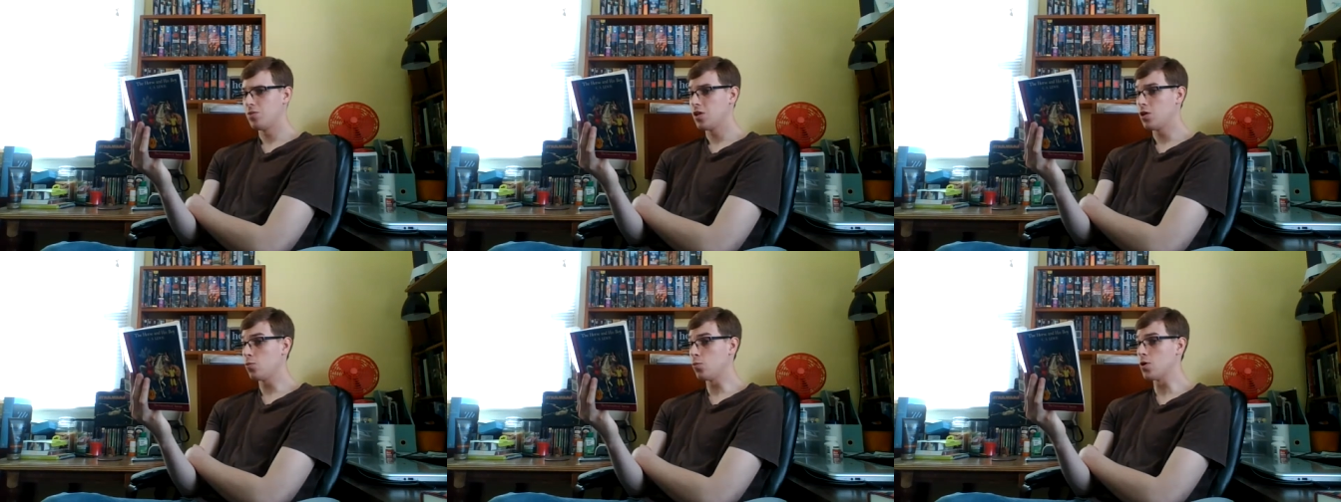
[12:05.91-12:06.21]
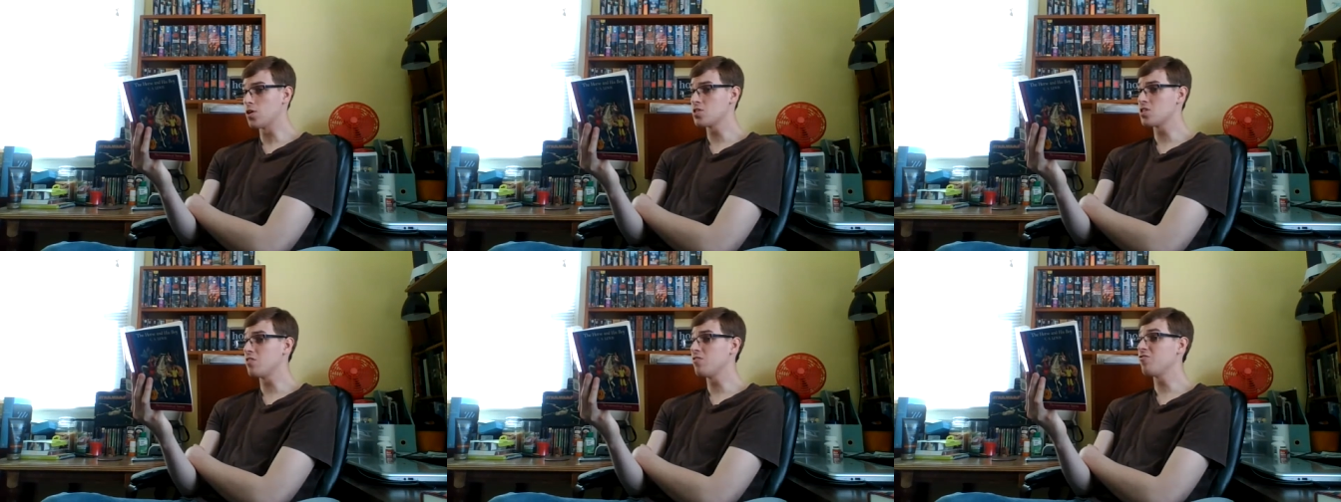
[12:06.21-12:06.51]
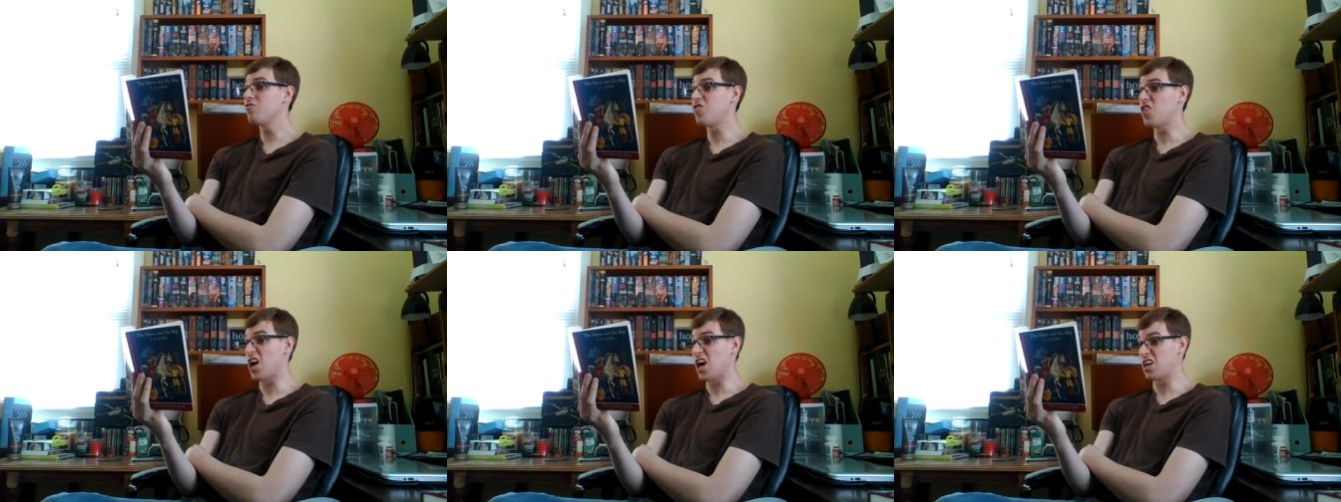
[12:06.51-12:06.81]
It was, in
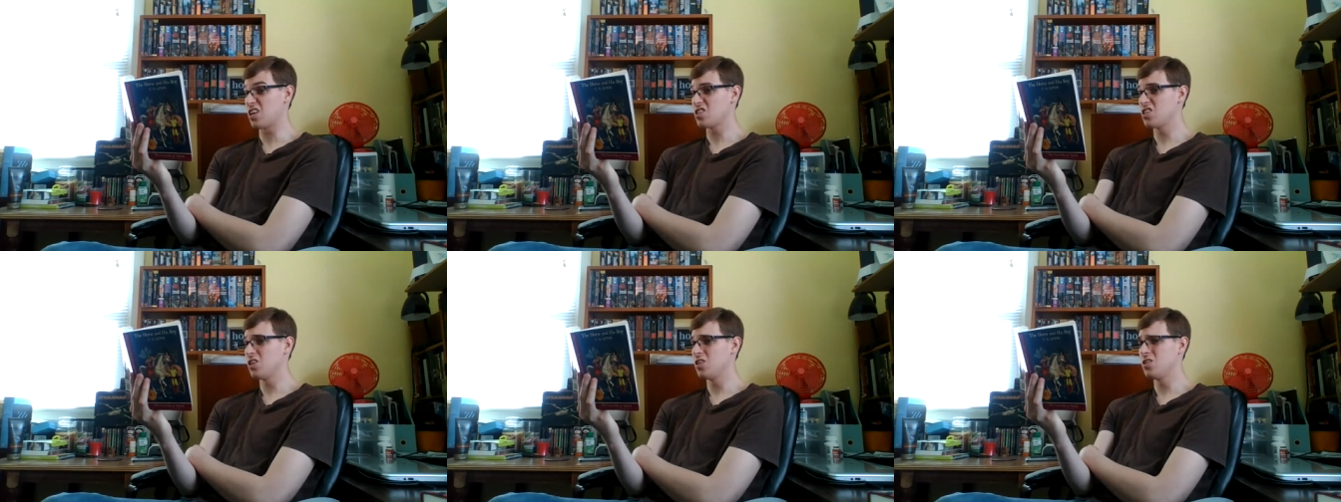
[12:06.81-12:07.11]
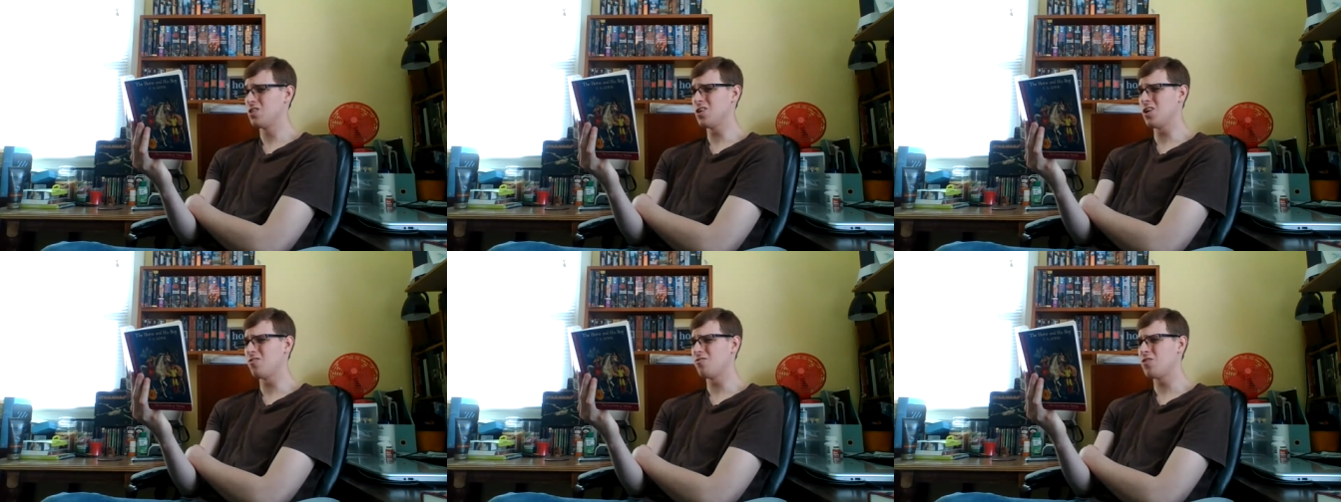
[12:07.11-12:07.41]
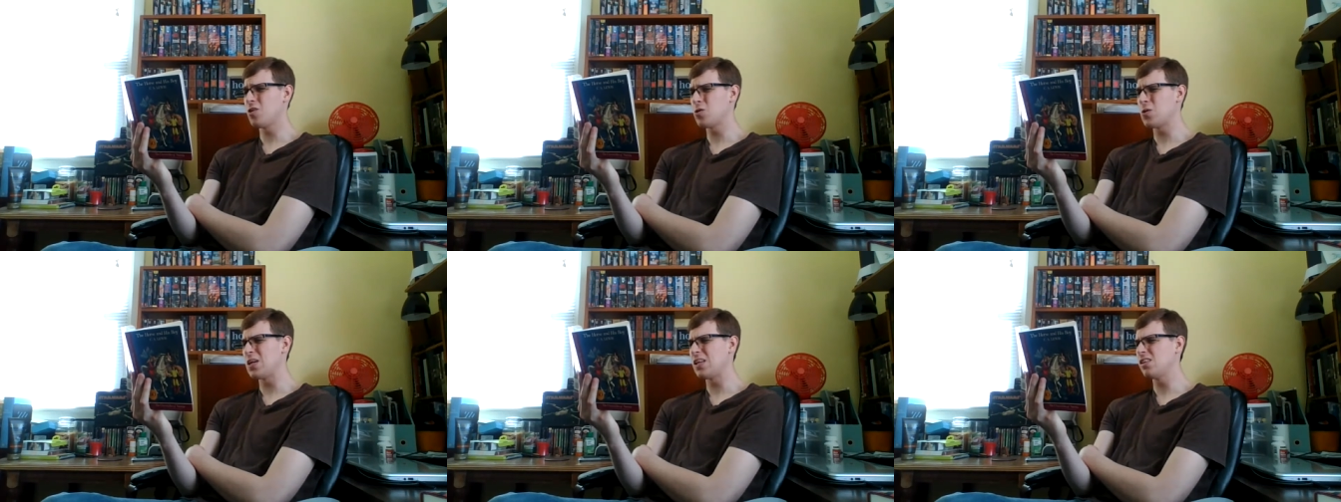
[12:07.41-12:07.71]
fact, not
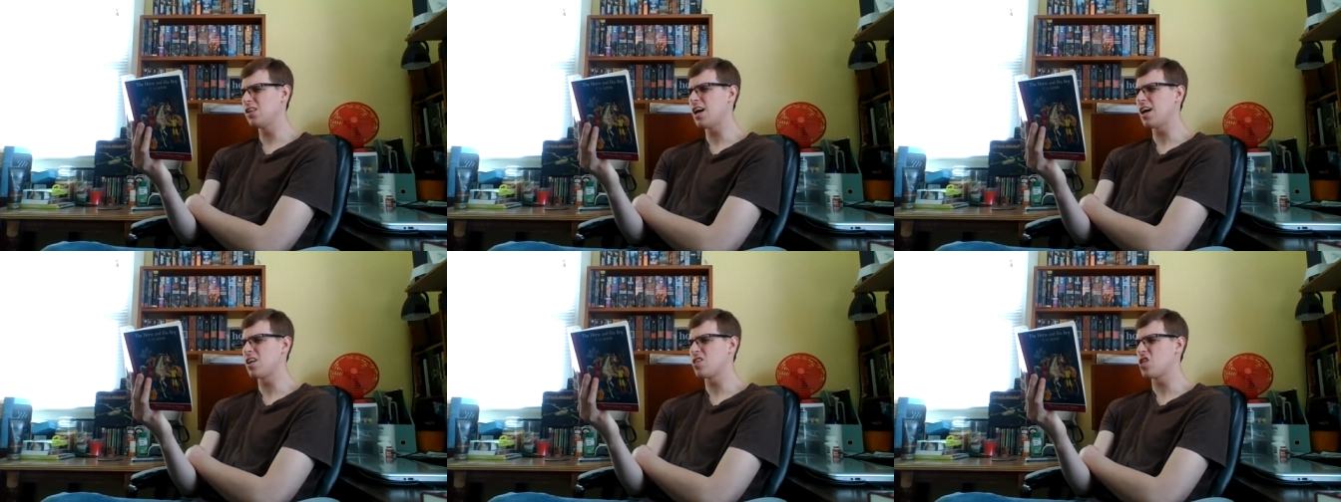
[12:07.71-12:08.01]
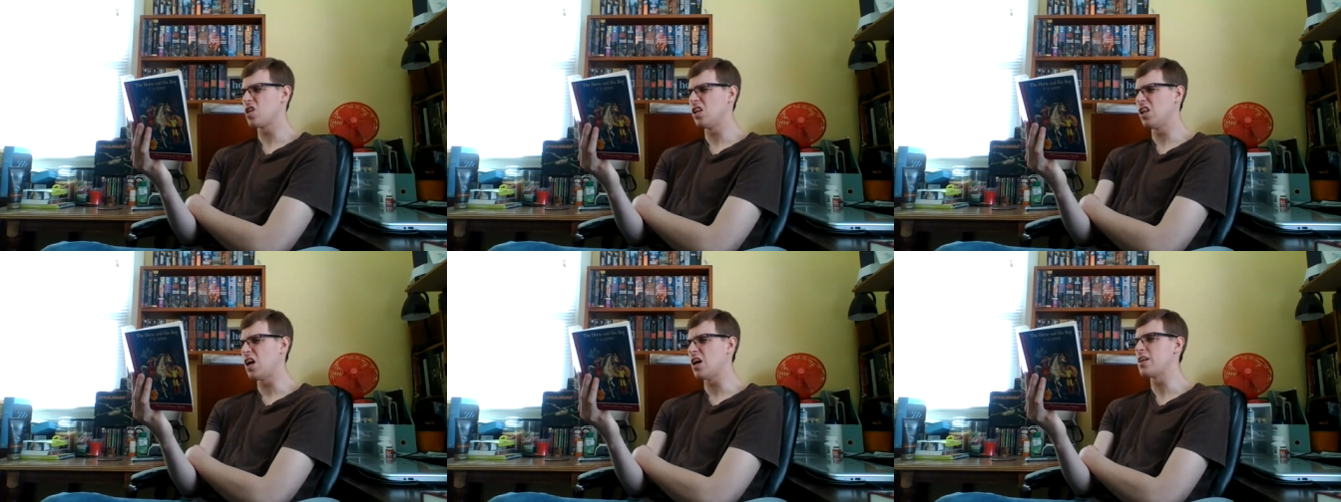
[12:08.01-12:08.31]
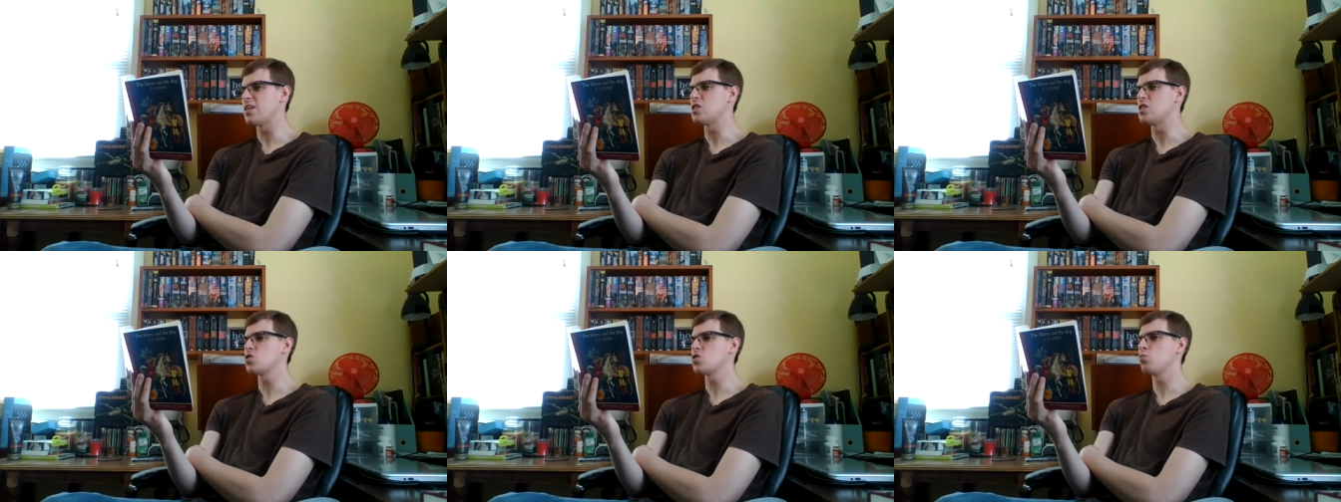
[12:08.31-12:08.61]
very like the
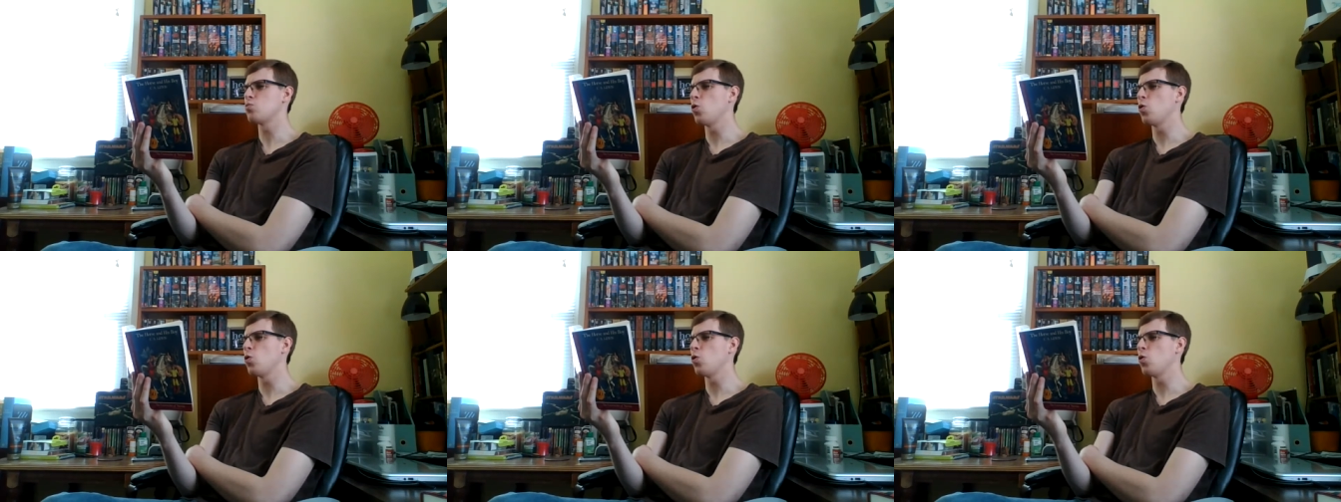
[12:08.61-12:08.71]
lion's